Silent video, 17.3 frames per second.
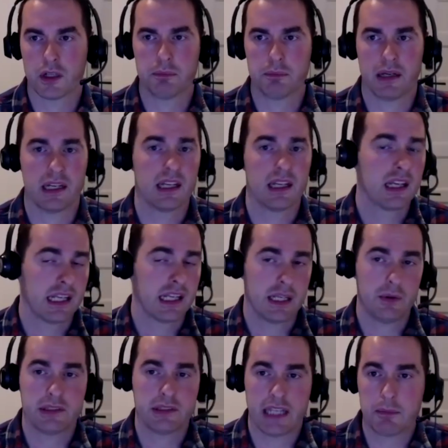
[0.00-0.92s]
but he
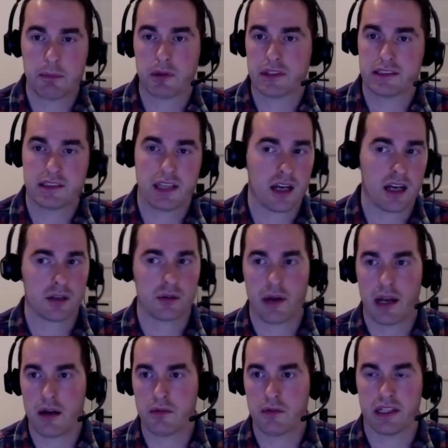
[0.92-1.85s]
was able to talk
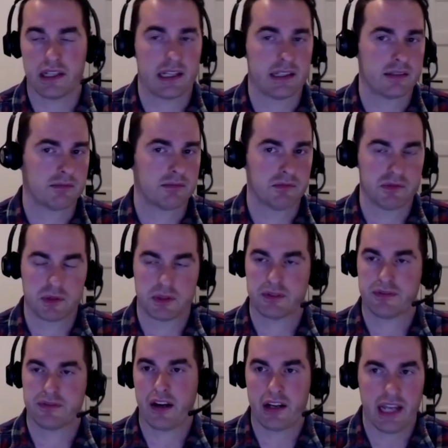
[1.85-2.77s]
around it and was
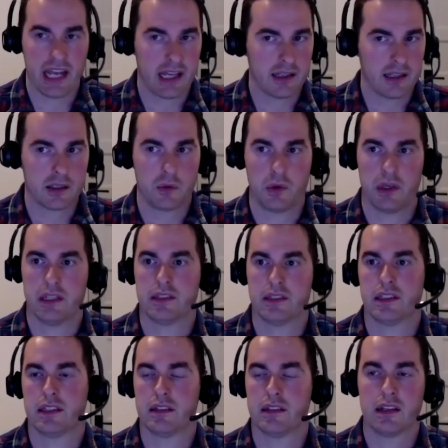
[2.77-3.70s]
very eloquent,
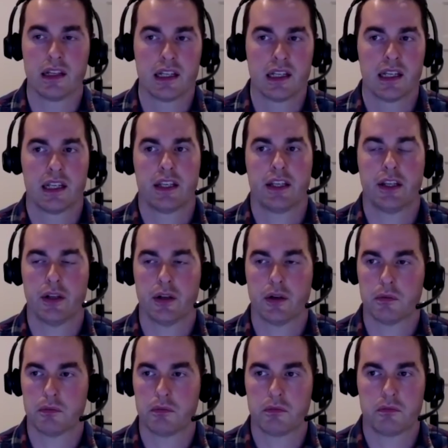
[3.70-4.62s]
and you know,
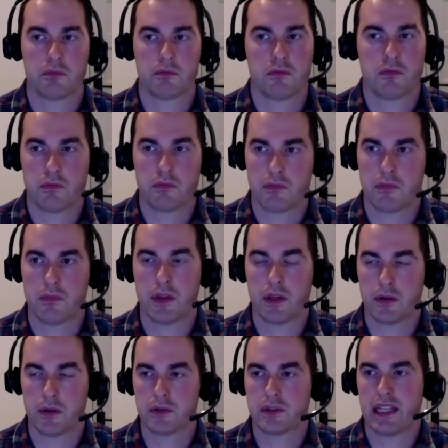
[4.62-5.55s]

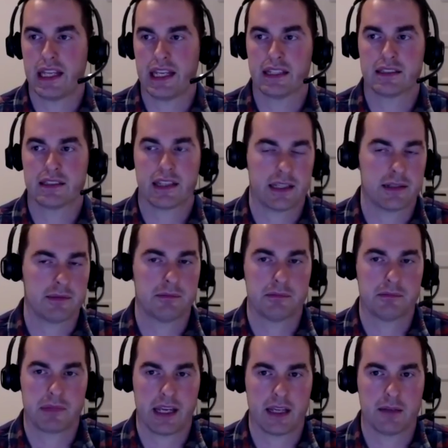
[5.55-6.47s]
those things can
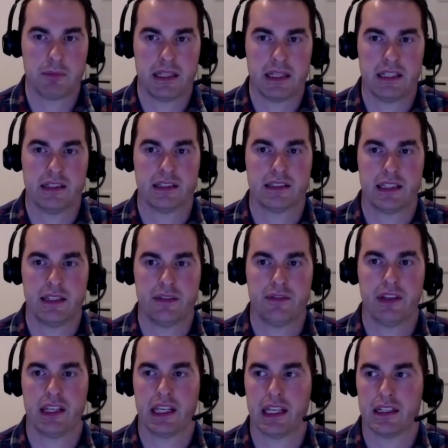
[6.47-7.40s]
can be
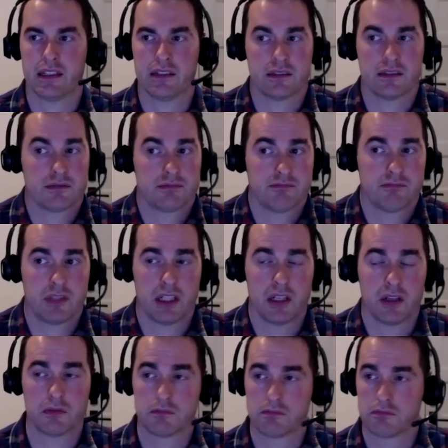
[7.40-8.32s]
deceiving, and you know,